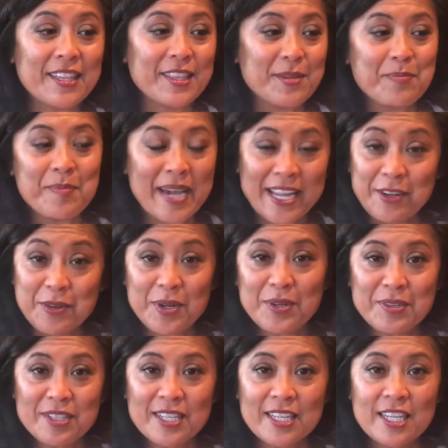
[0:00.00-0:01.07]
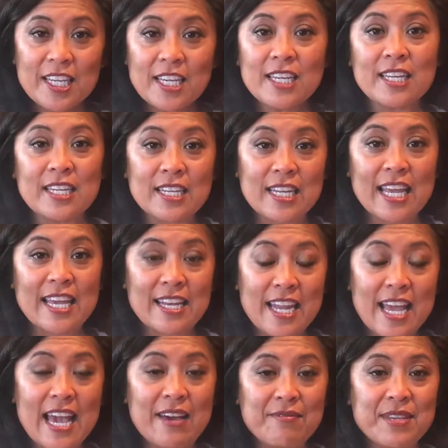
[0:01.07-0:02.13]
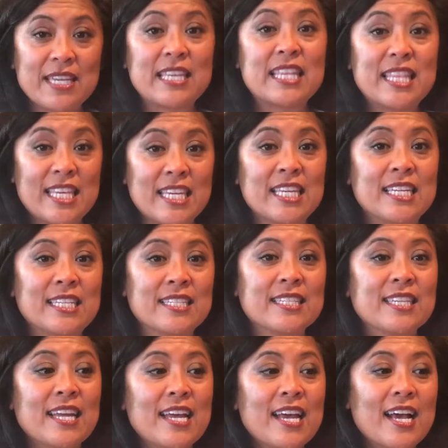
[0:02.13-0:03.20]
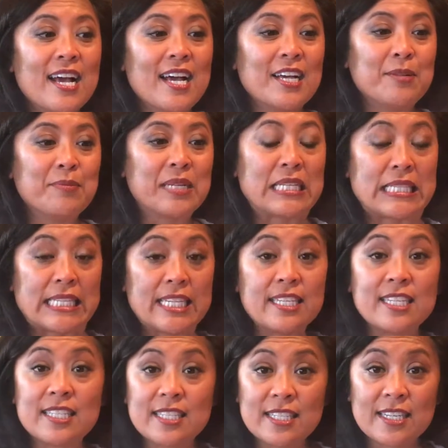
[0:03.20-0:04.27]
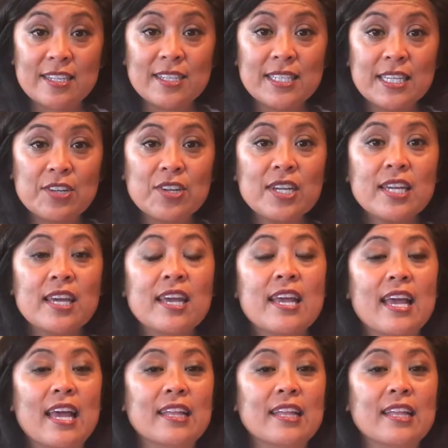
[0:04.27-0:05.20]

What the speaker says: the micro cleaning and having things clean and sanitary.